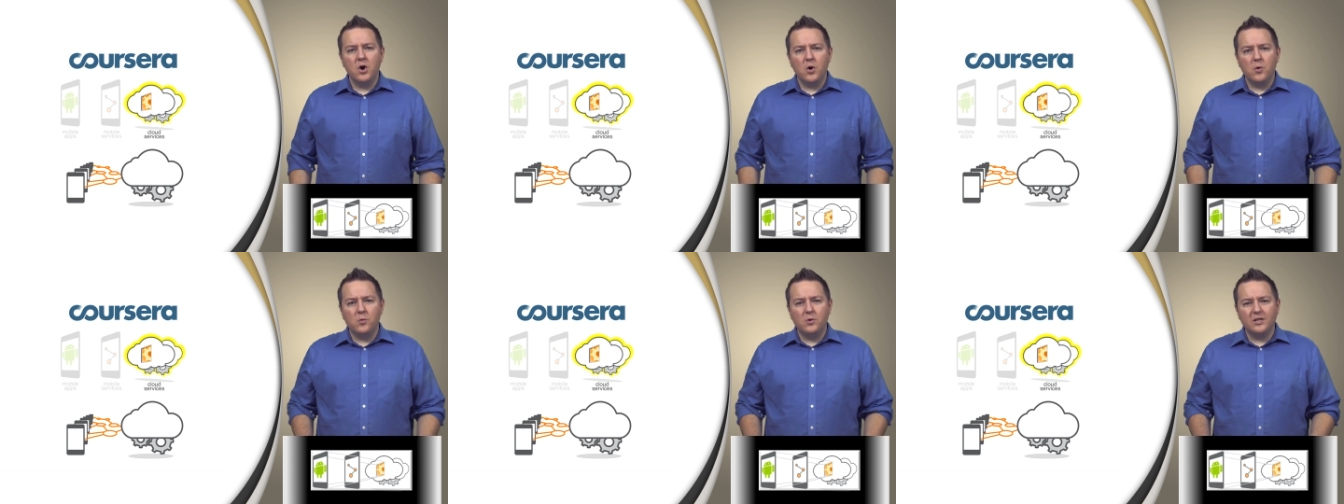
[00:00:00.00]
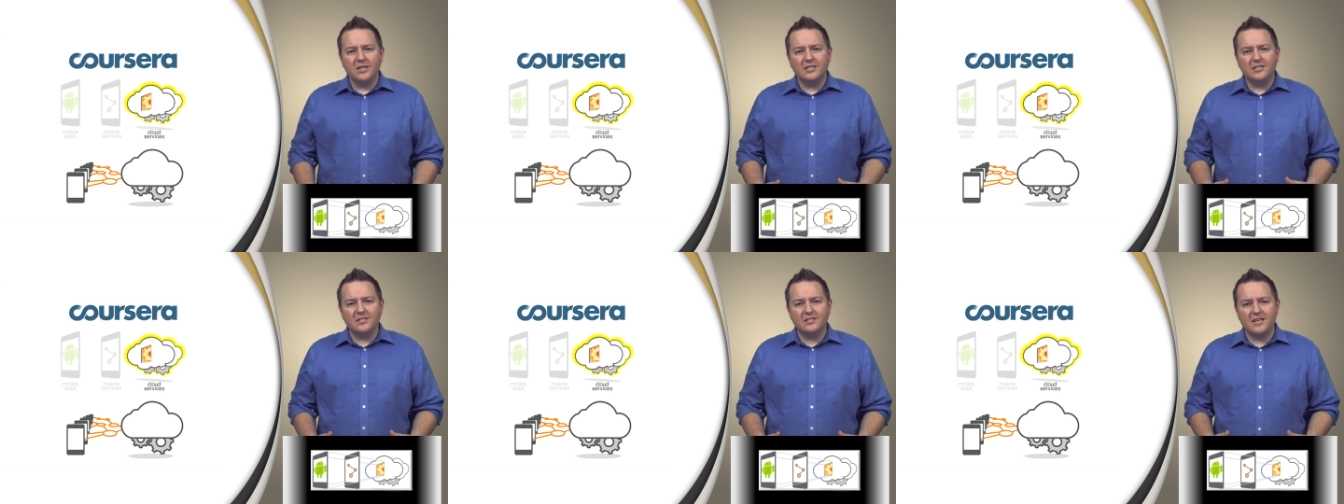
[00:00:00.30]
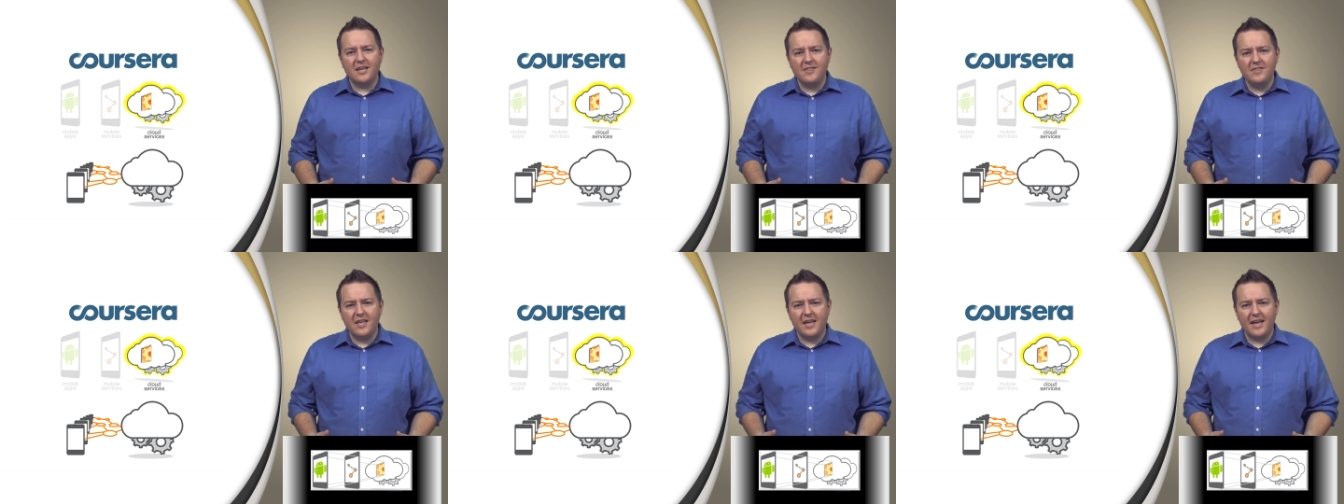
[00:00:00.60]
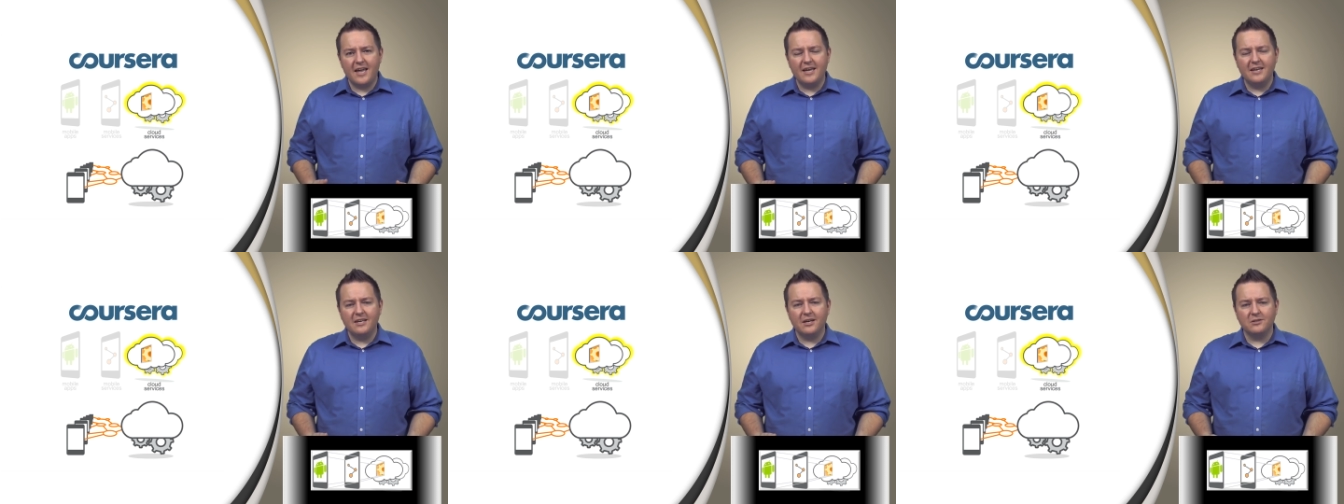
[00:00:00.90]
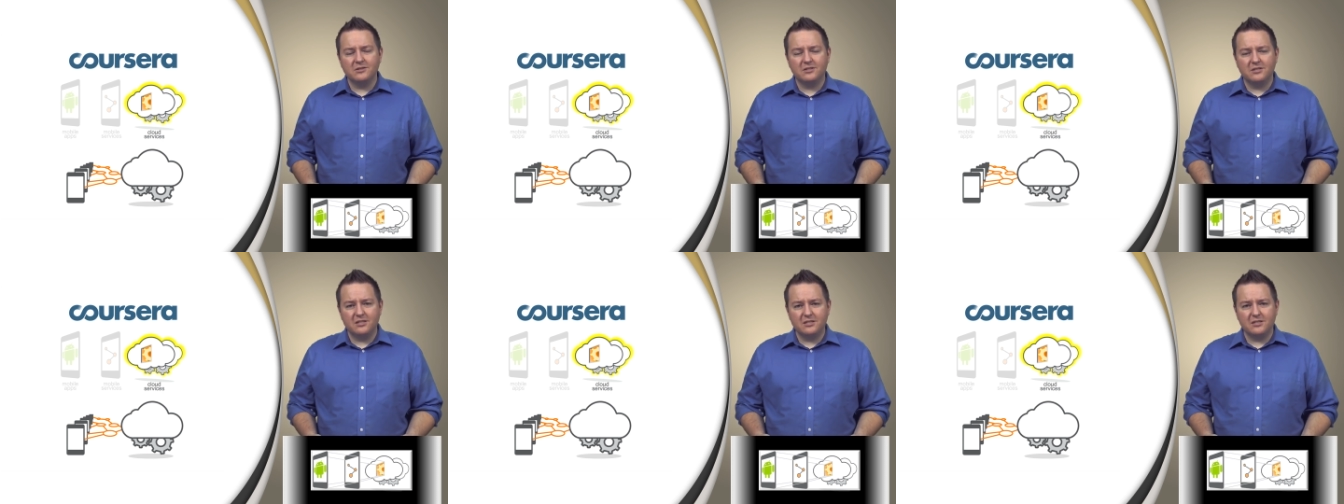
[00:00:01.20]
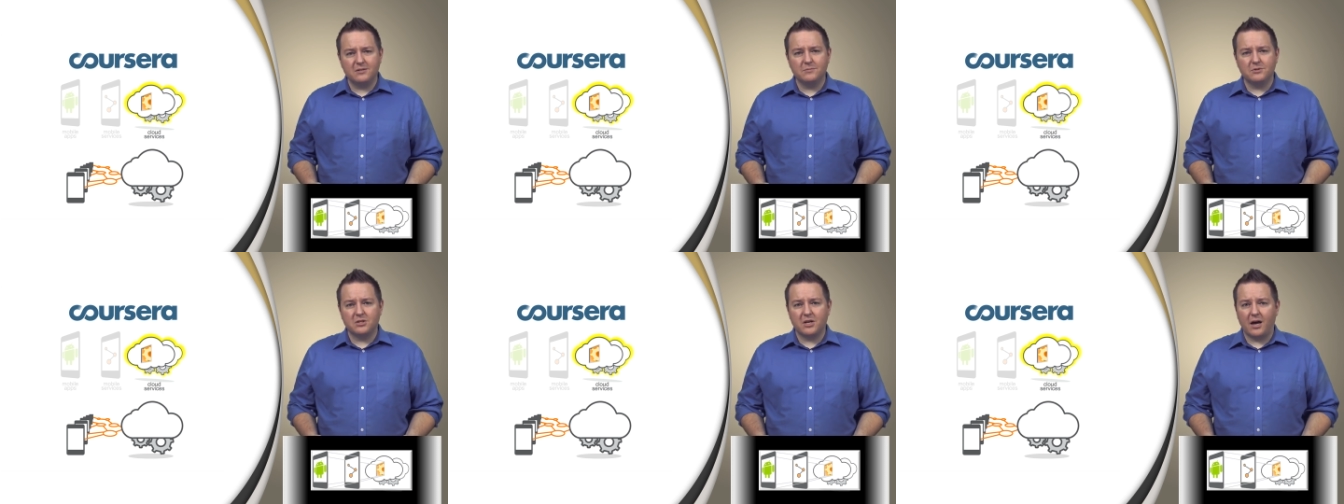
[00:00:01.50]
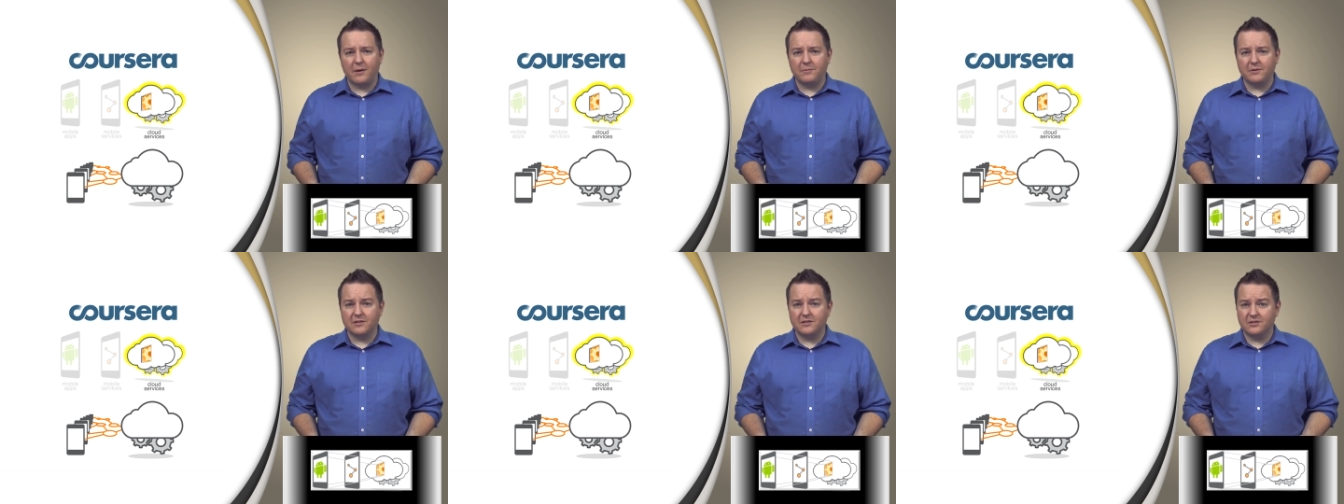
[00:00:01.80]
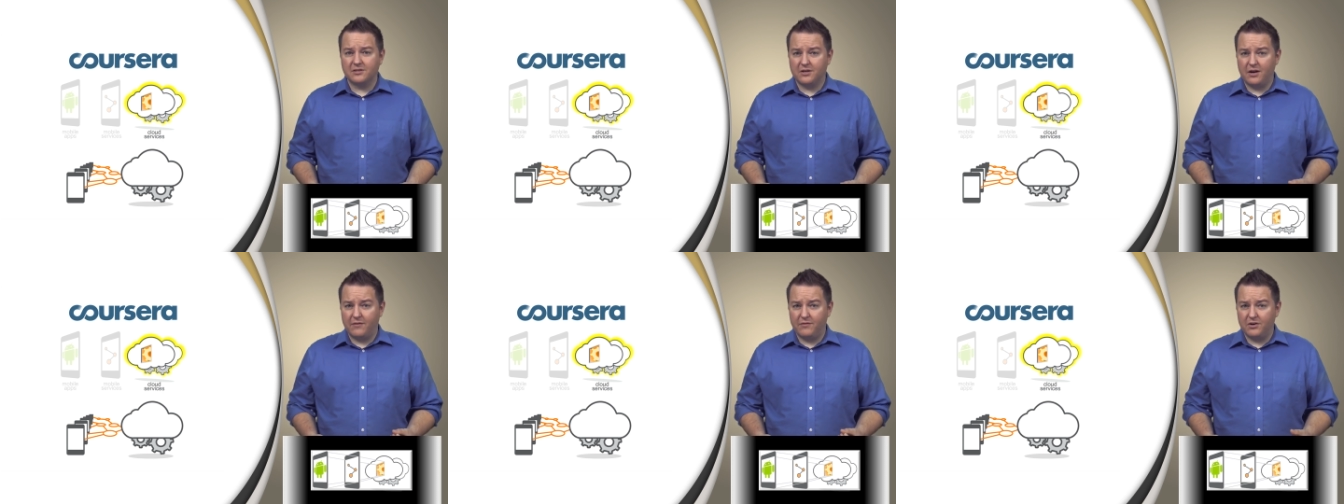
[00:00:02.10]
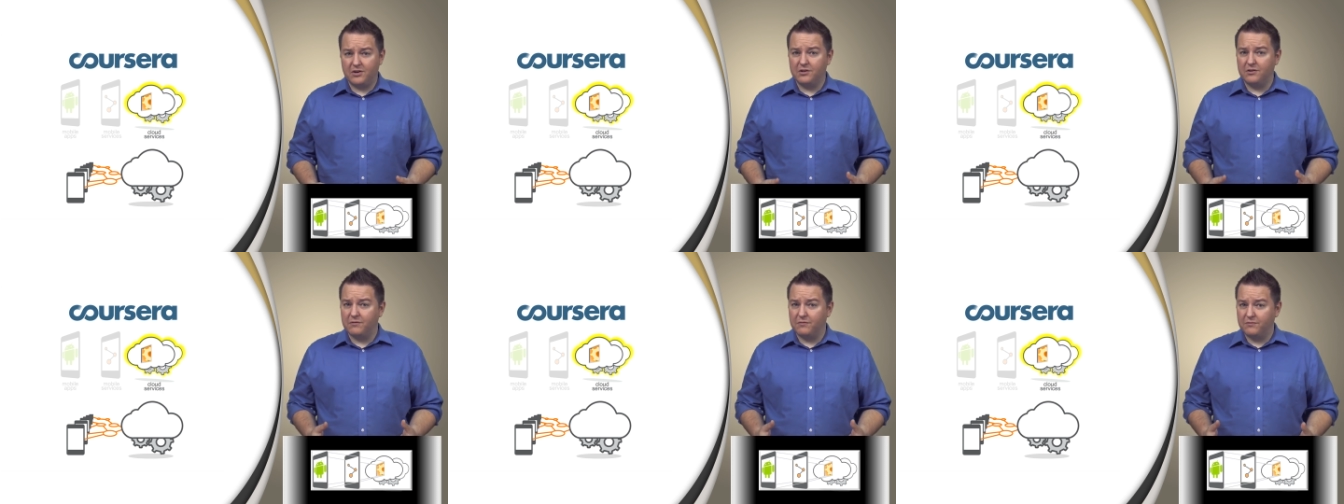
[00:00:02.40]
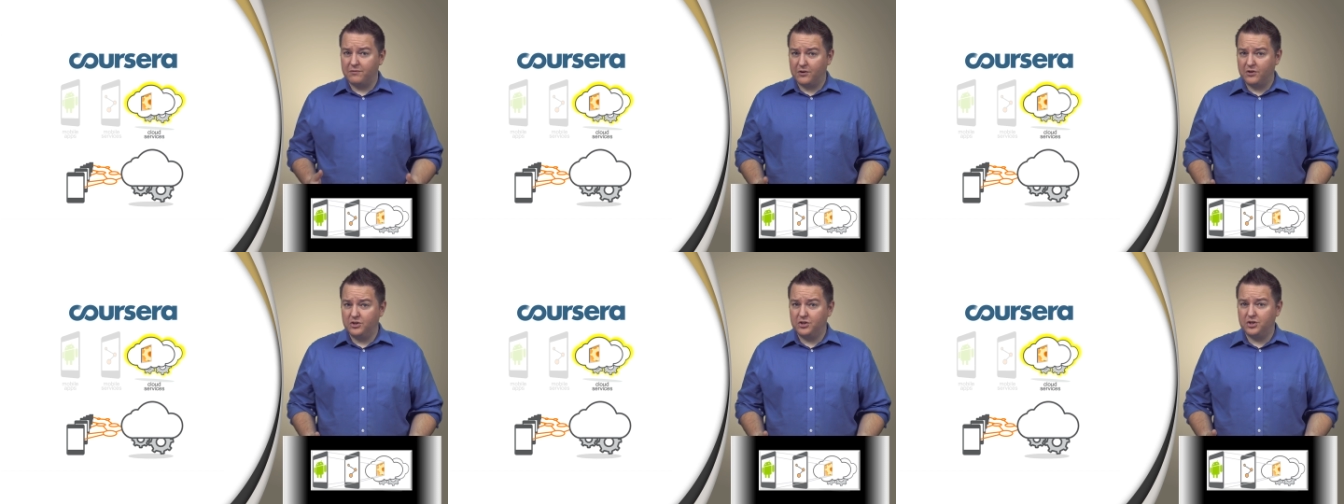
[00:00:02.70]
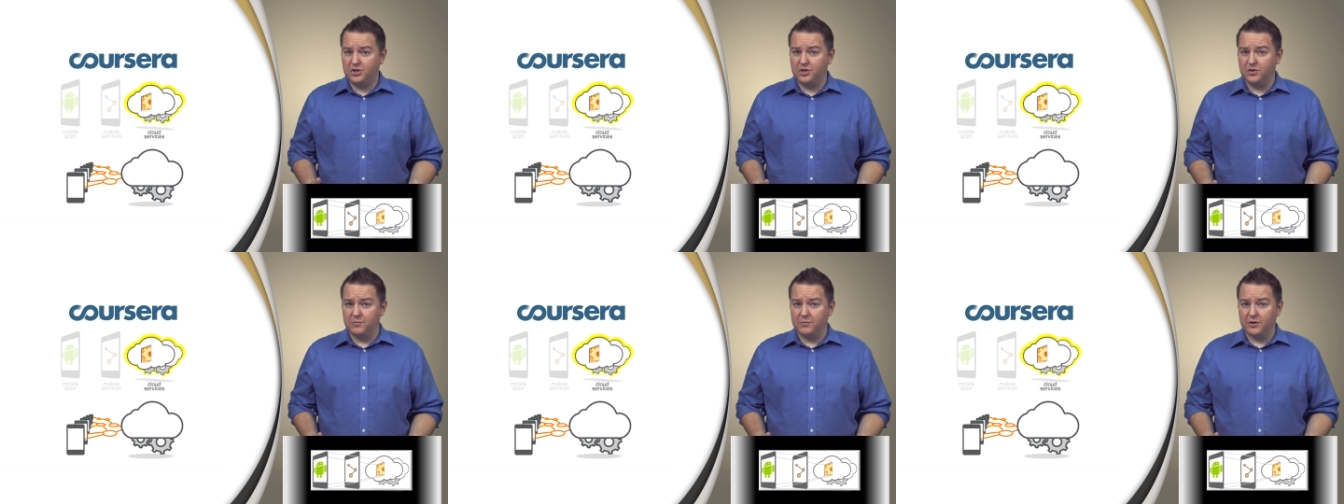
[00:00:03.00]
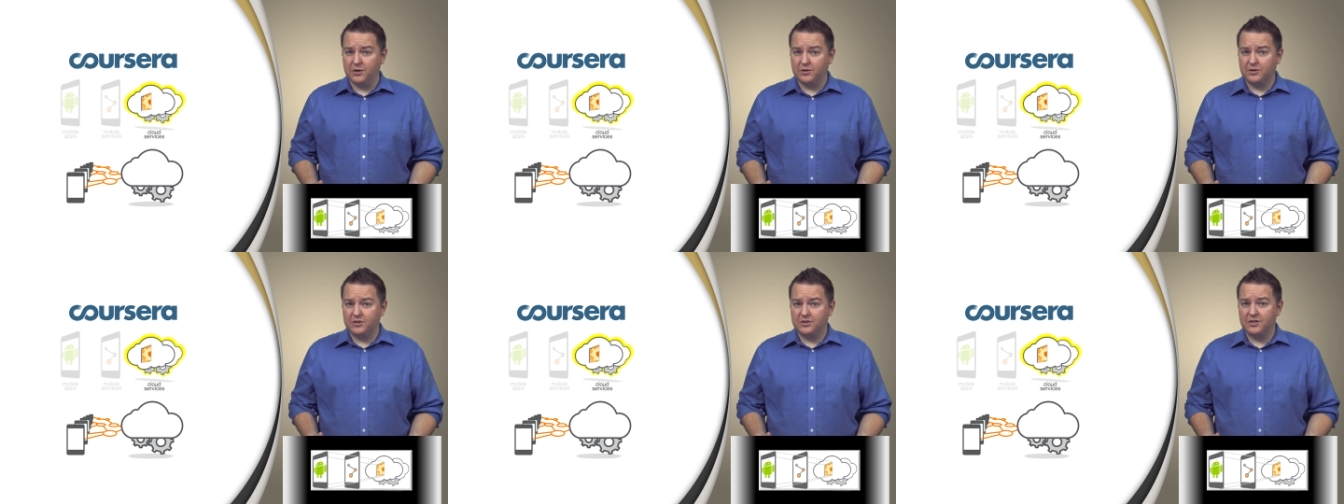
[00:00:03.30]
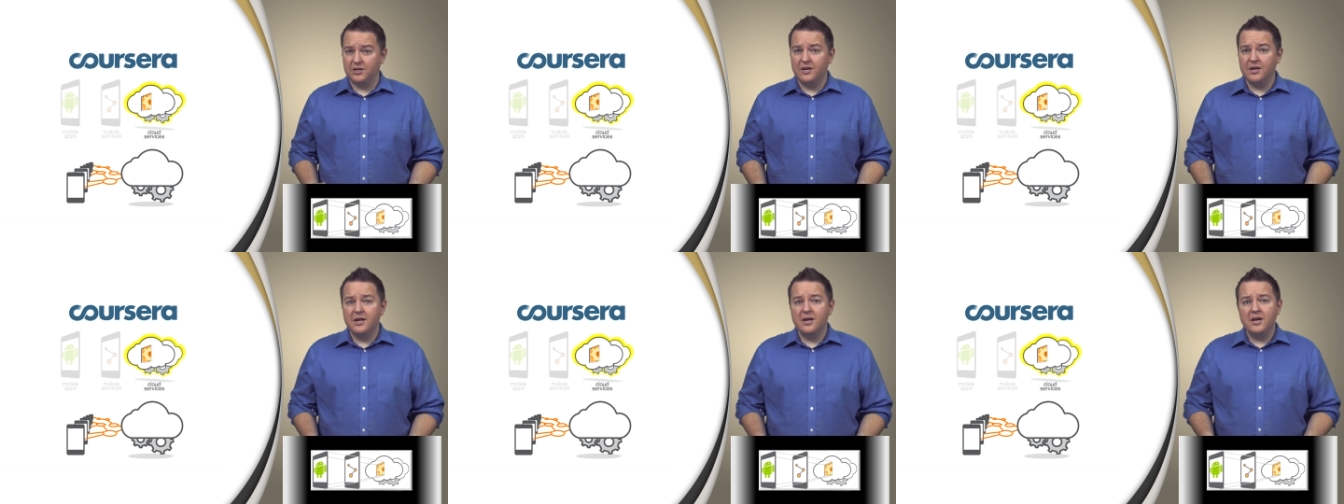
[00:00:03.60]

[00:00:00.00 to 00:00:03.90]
We'll extend the handheld systems topics covered in the first two MOOCs